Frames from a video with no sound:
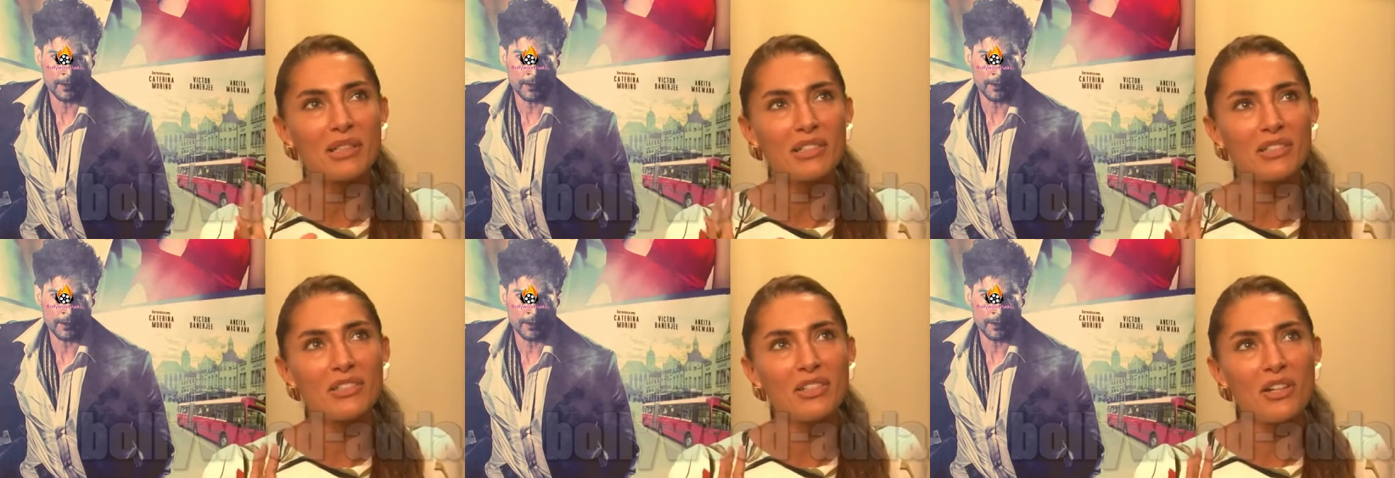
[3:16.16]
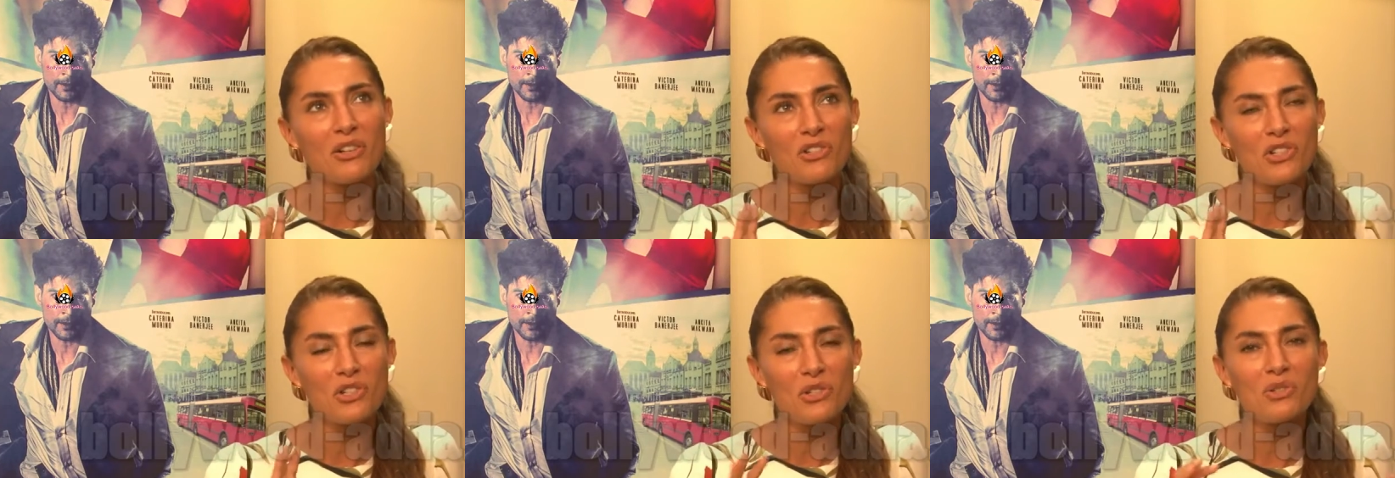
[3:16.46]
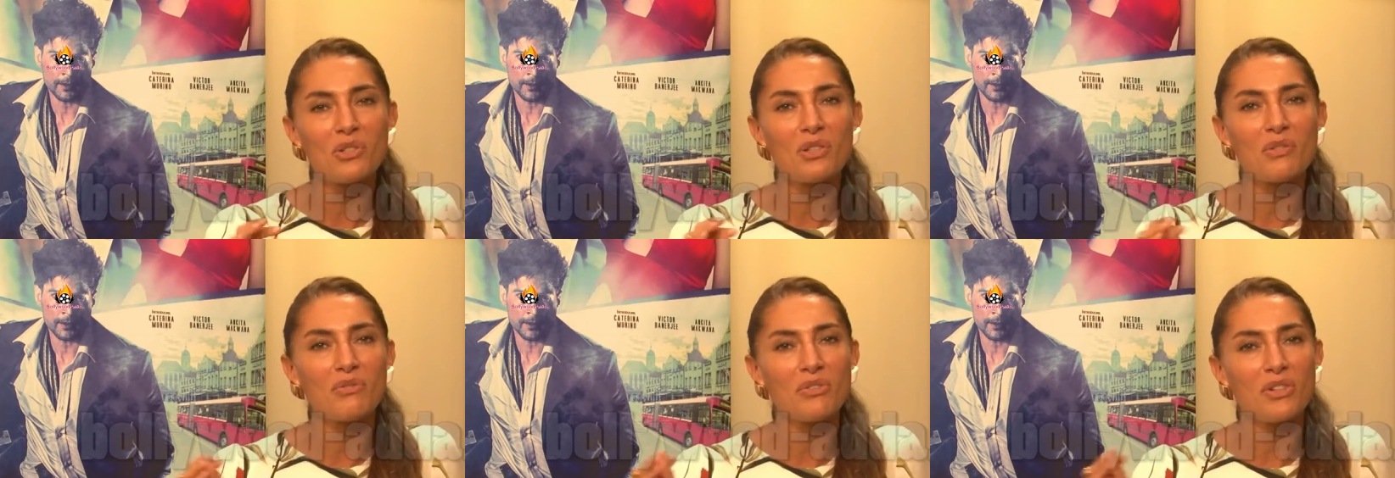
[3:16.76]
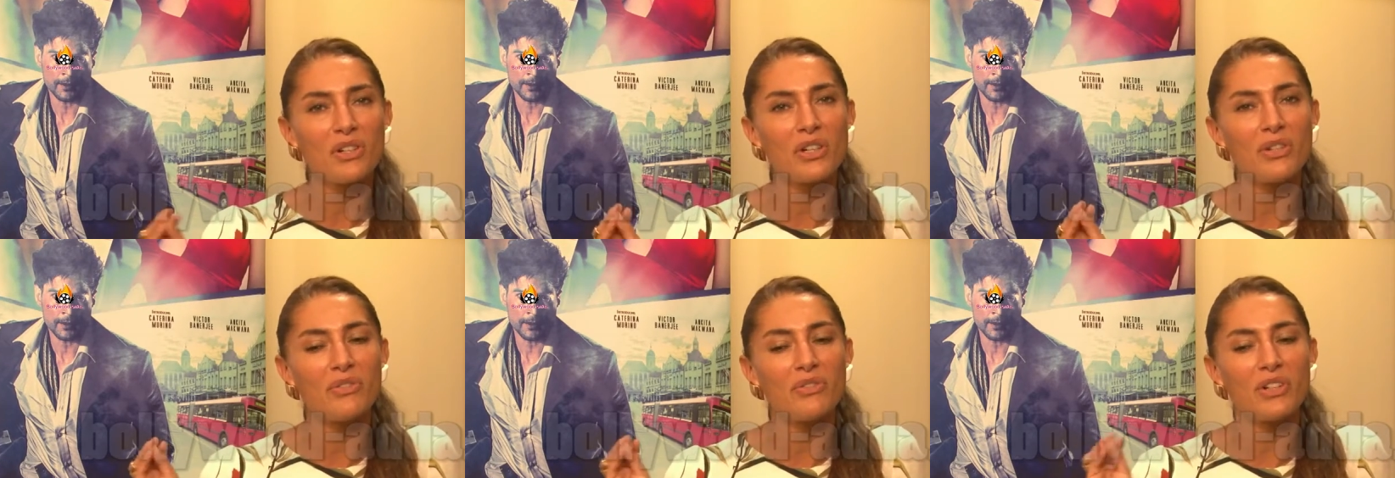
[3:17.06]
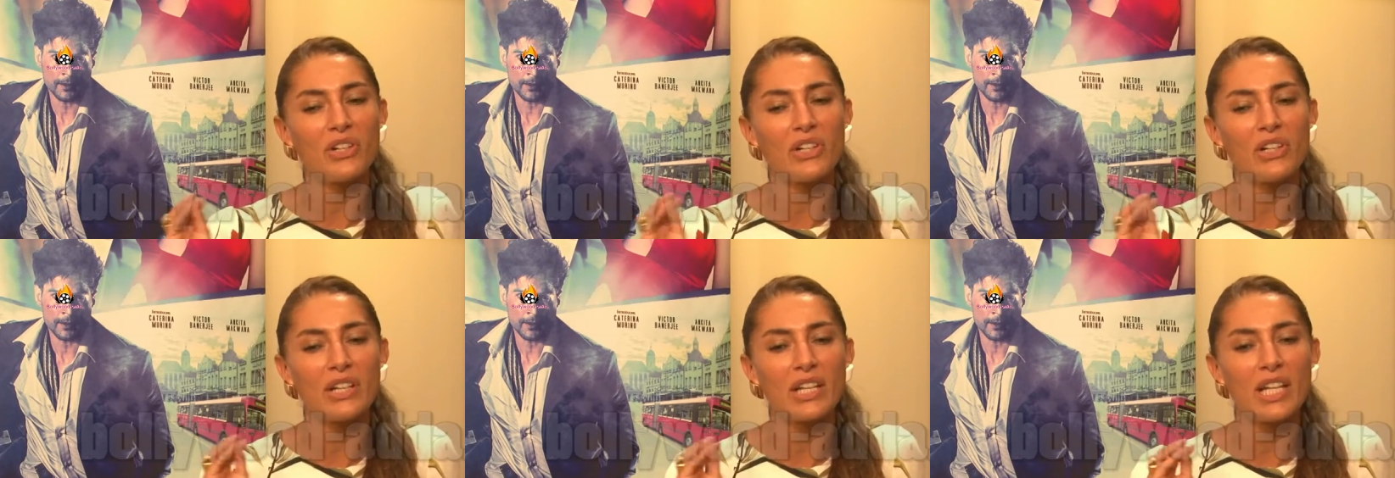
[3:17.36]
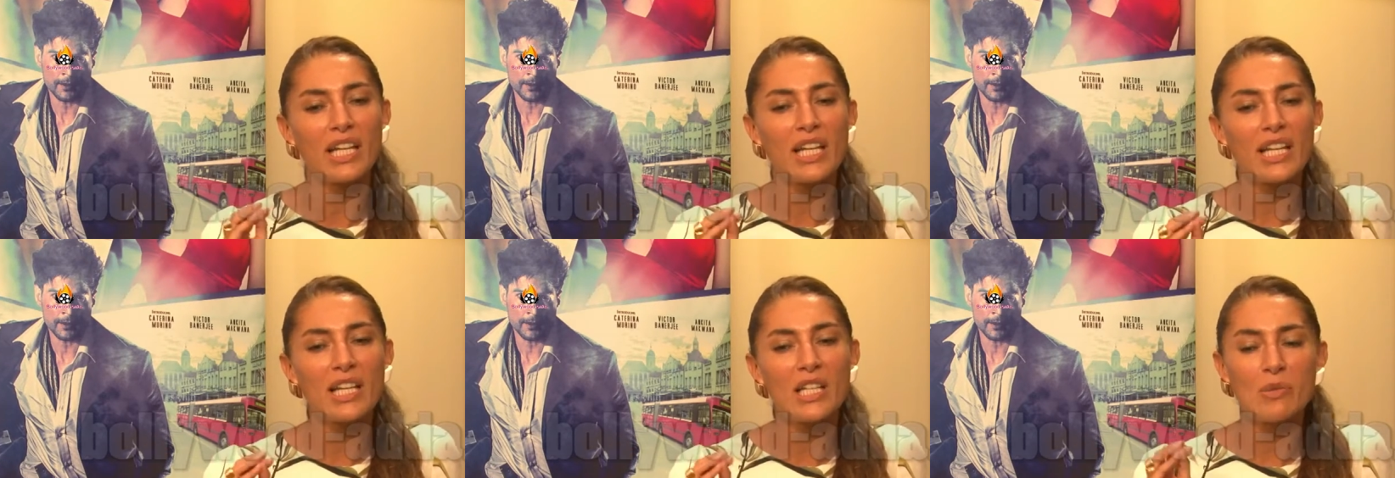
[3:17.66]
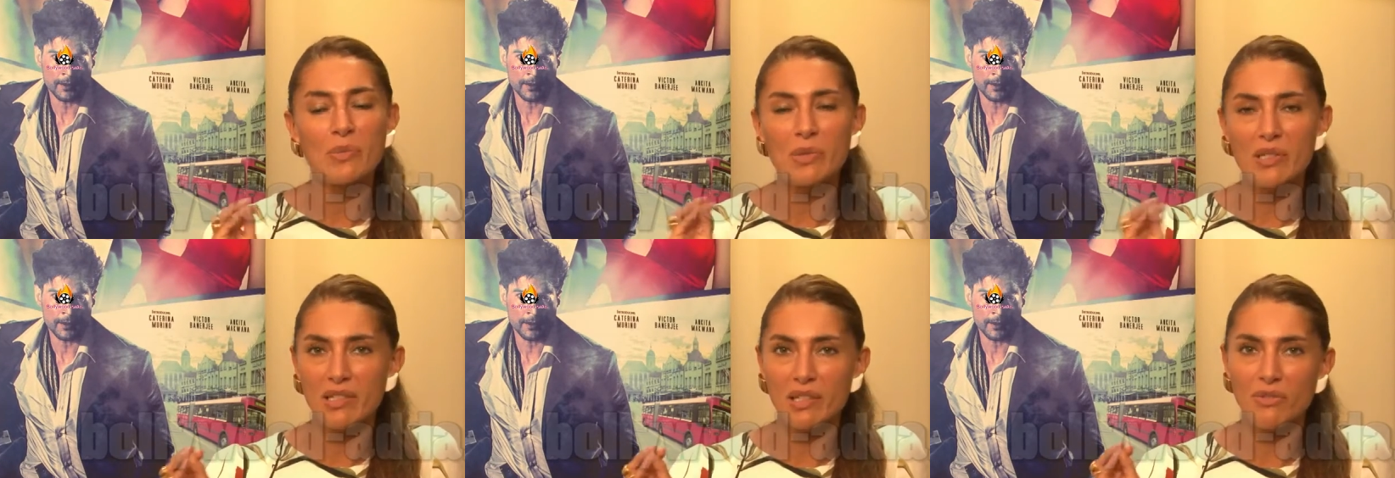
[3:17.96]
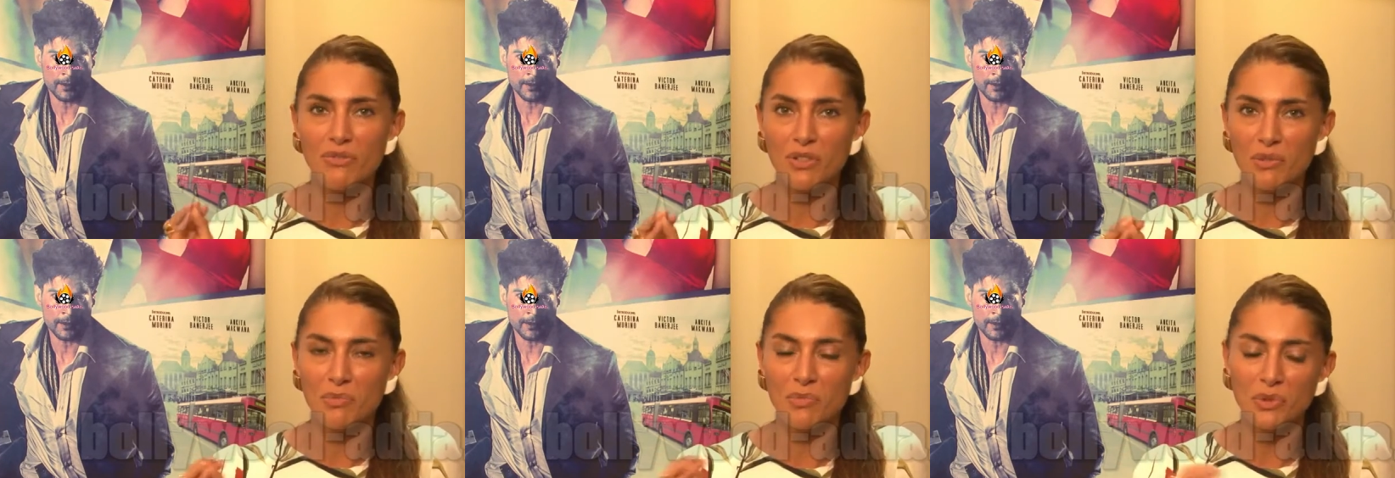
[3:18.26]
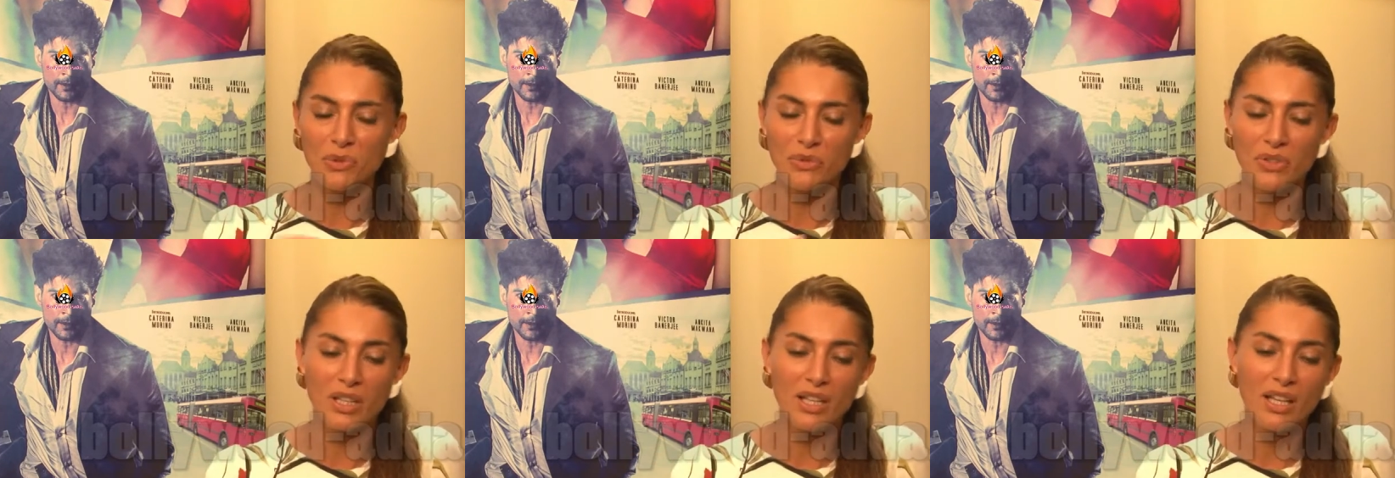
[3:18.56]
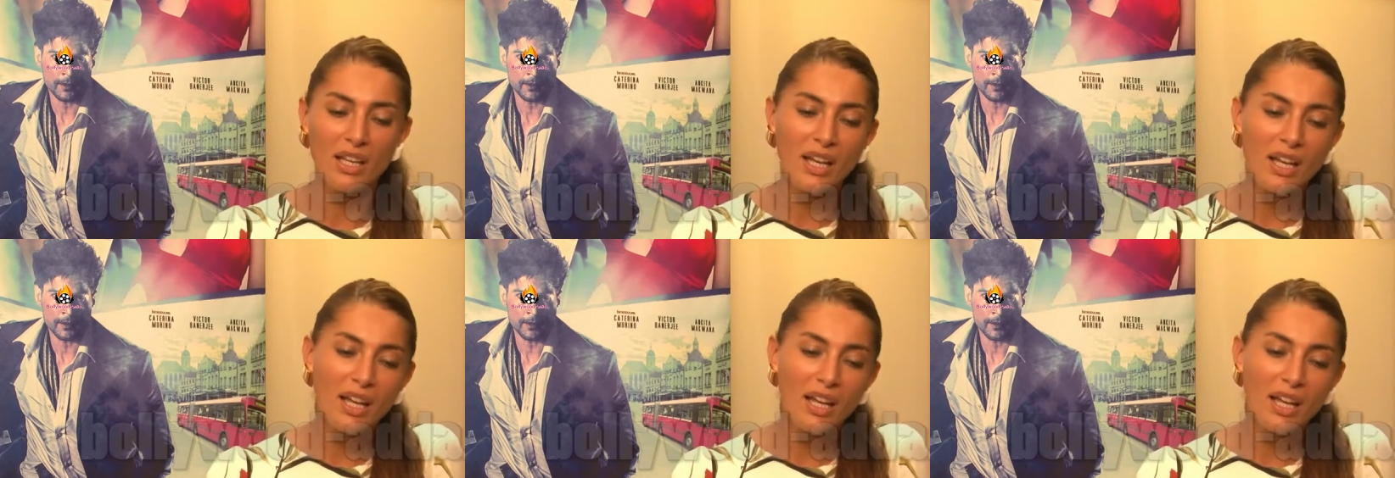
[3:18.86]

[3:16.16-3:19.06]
Speaker 1: but you know choosing very, very specific movie,